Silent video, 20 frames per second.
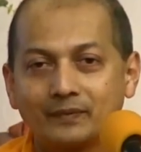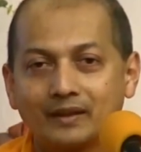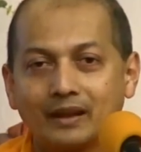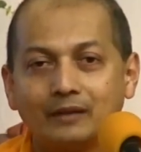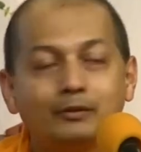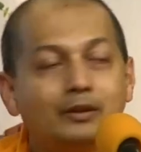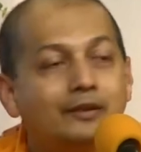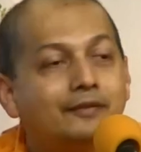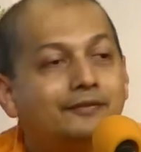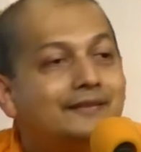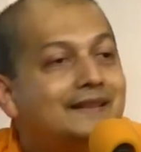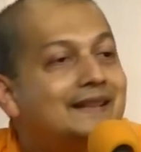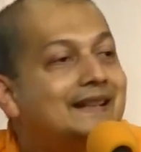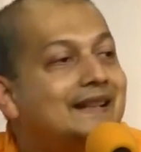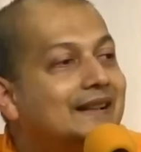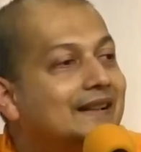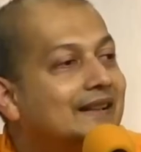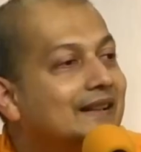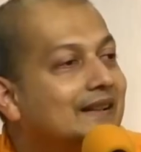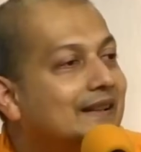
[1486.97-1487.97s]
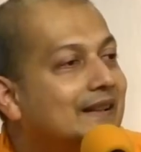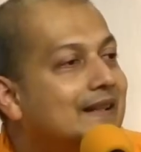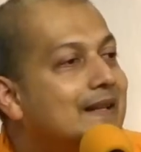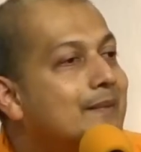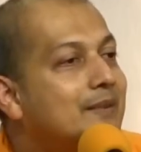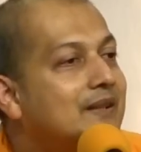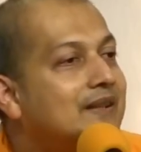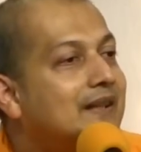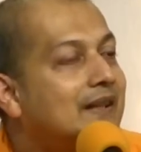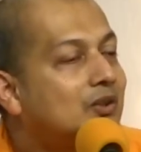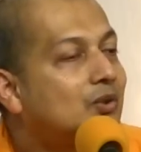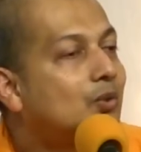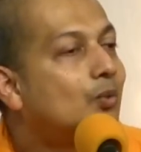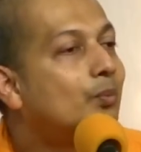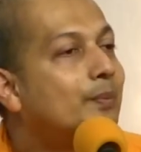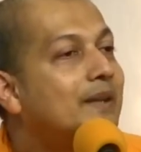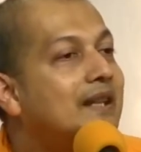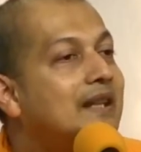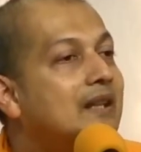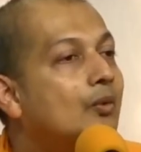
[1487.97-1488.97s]
and we feel limited to
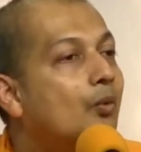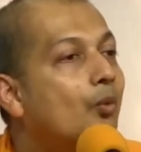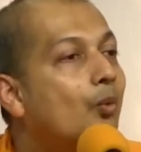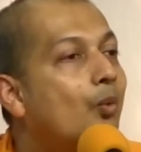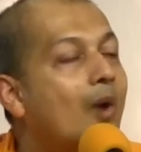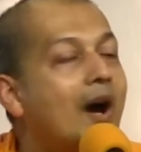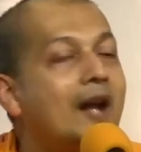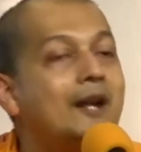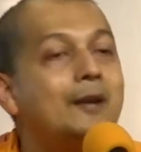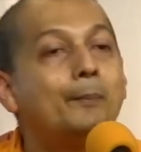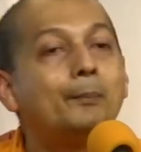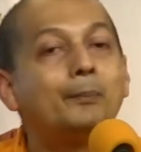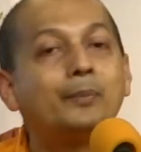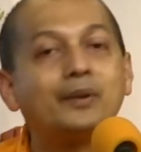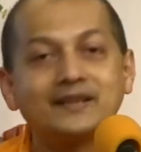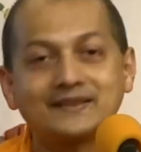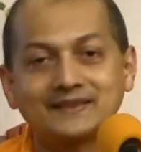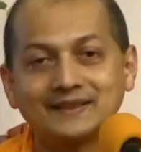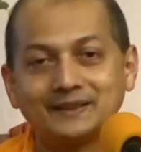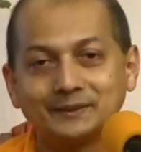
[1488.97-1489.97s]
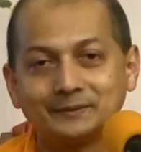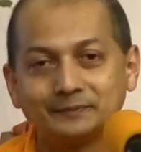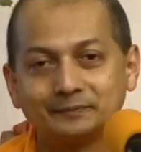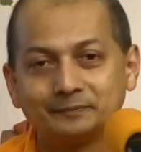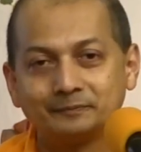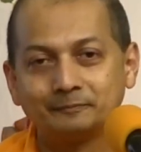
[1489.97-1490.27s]
being one person.